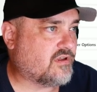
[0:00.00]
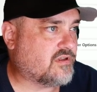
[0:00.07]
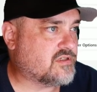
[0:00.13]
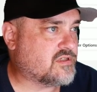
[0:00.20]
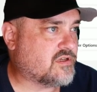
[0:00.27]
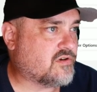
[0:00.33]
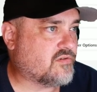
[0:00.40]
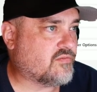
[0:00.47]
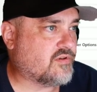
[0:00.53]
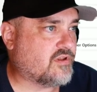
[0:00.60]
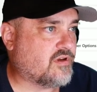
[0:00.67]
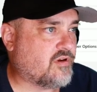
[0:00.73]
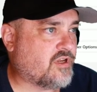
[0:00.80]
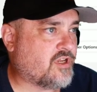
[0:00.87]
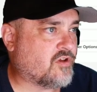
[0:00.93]
So,
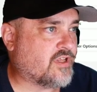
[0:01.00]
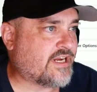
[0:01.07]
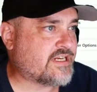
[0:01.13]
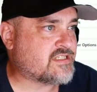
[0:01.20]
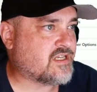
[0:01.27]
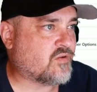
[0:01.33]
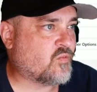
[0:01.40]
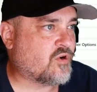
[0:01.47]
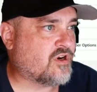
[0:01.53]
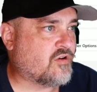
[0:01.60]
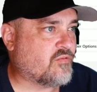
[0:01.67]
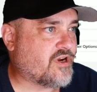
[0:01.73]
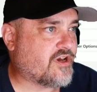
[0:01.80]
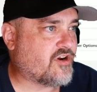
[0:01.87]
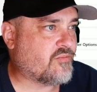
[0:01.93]
like I said, we're in
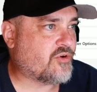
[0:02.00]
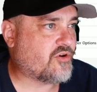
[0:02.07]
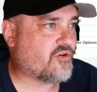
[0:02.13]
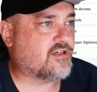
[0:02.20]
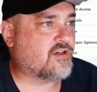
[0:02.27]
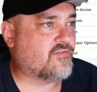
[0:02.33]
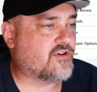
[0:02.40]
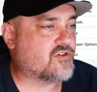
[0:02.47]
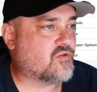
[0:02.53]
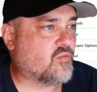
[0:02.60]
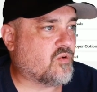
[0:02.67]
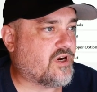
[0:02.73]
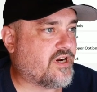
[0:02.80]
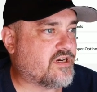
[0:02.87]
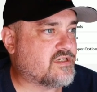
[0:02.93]
router mode. Convert the
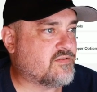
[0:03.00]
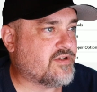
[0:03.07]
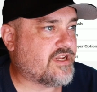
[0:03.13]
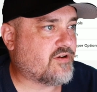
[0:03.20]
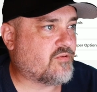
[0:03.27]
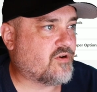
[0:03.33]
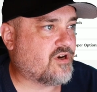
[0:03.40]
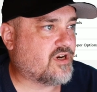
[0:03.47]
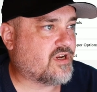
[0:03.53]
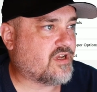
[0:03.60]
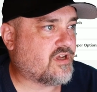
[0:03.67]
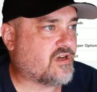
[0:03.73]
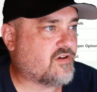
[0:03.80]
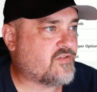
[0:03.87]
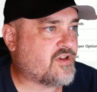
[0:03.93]
wired network
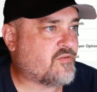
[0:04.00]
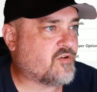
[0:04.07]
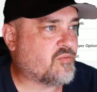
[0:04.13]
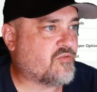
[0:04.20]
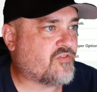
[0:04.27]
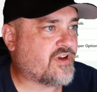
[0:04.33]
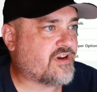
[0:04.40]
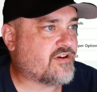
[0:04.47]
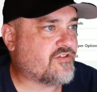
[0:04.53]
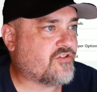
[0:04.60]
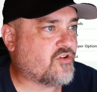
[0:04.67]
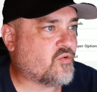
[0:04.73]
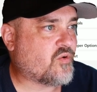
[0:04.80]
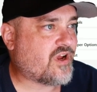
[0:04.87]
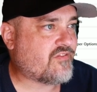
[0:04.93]
of the network provider
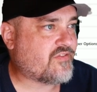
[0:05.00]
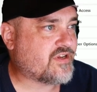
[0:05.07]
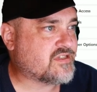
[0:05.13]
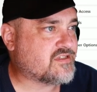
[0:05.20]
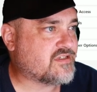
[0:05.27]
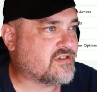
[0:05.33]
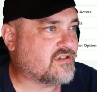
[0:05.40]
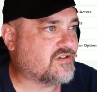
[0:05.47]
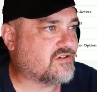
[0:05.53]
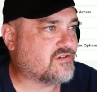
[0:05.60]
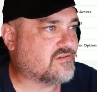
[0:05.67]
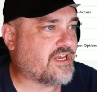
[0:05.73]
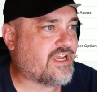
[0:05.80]
into a Wi-Fi signal.